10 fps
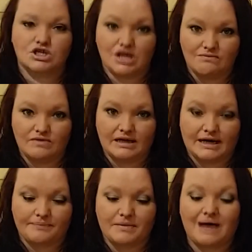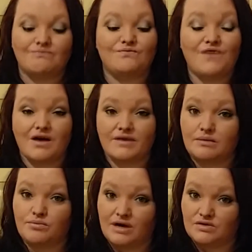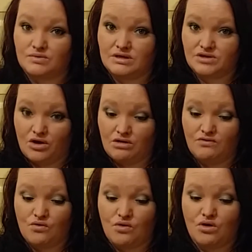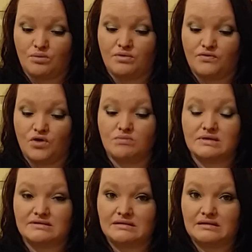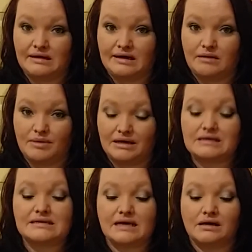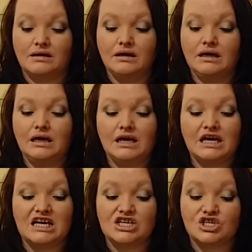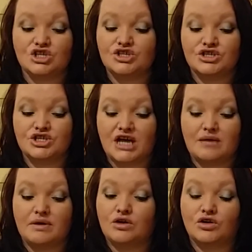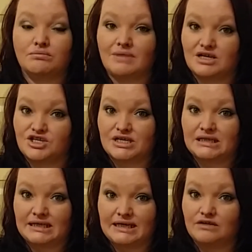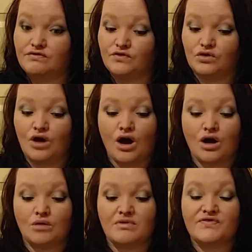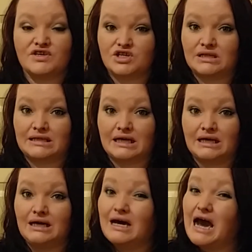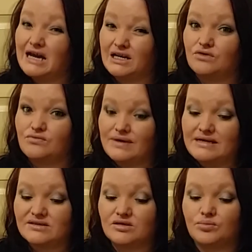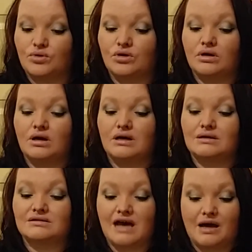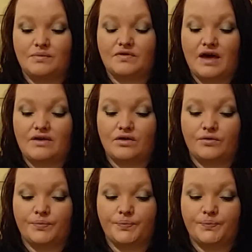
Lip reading: Generally, I'm very impressed with its overall performance and cleaning ability. It's just a shame it couldn't manage to clean a full home efficiently and in a reasonable time scale.